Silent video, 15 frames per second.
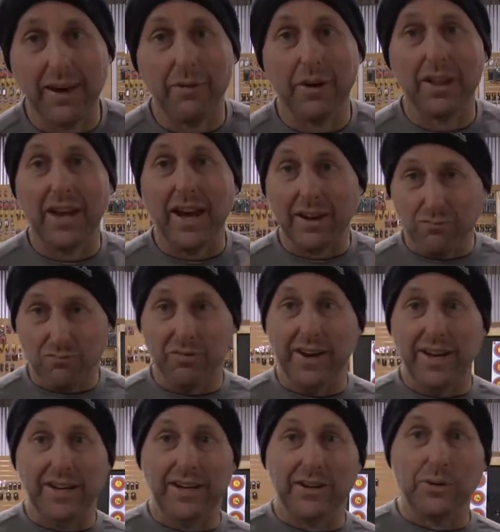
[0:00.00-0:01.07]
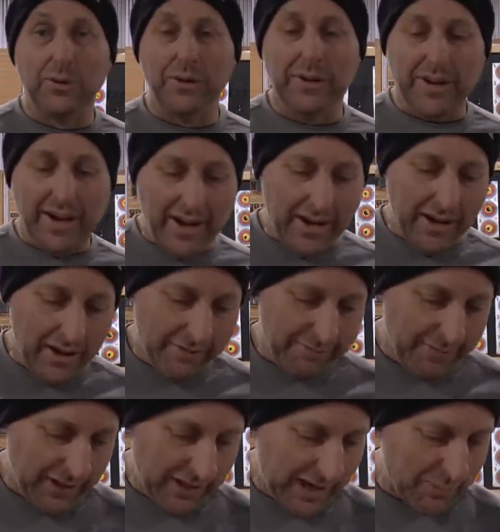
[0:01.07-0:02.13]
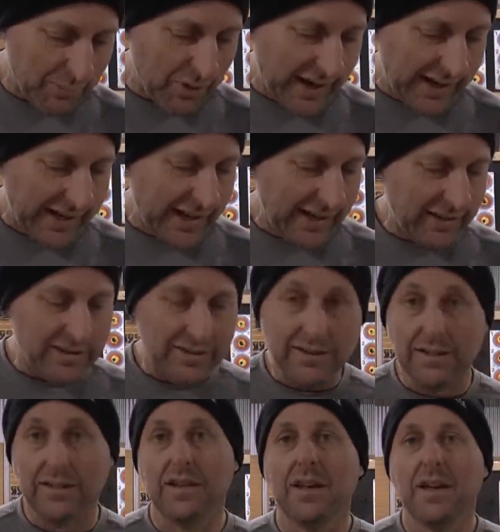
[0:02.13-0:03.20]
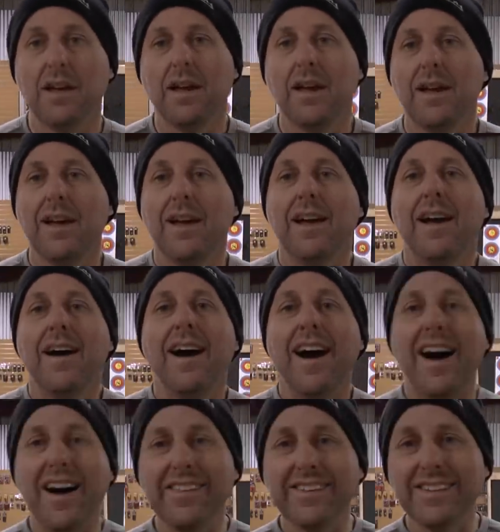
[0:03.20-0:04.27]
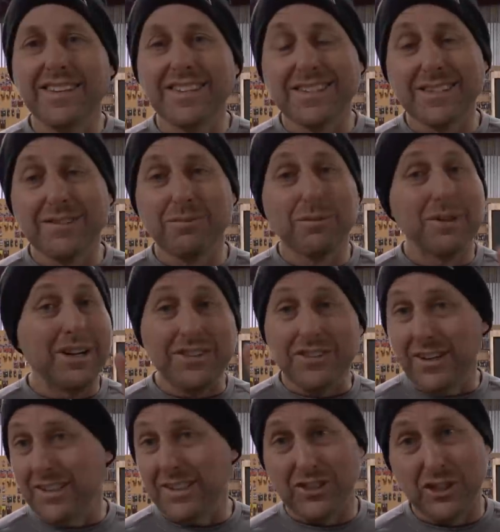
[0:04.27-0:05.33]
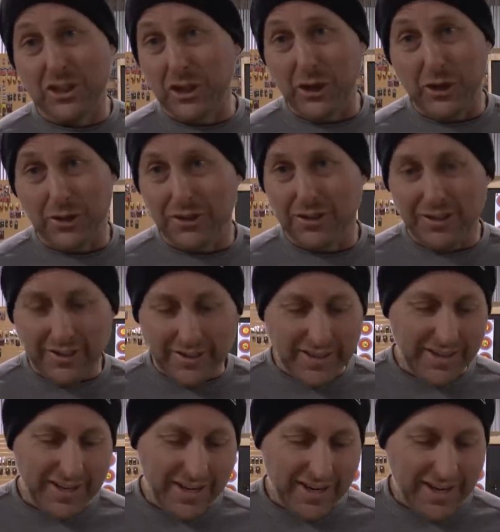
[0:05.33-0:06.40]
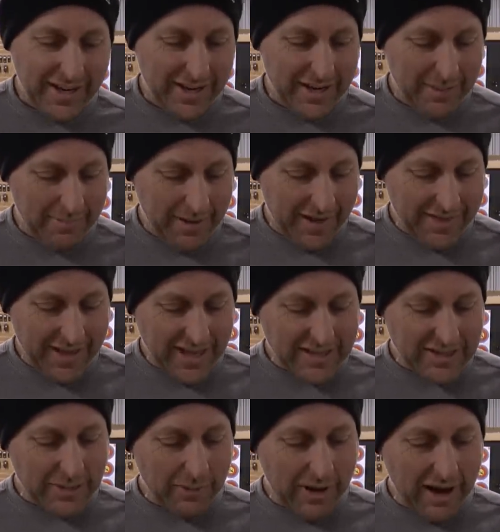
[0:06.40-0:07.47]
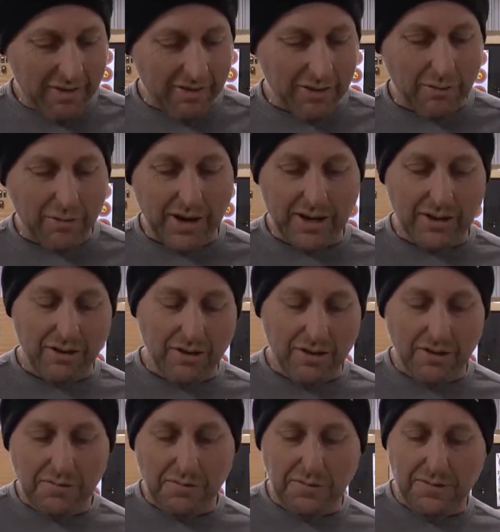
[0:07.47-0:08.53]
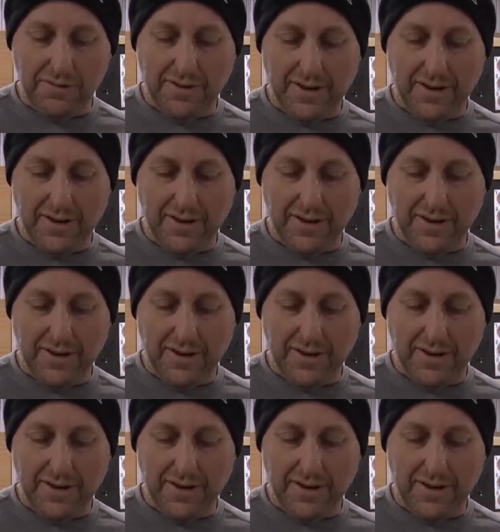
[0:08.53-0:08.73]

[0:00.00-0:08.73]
They were like really good, and I felt like Brady Ellison. Others were not so good. And that's the way of the recurve.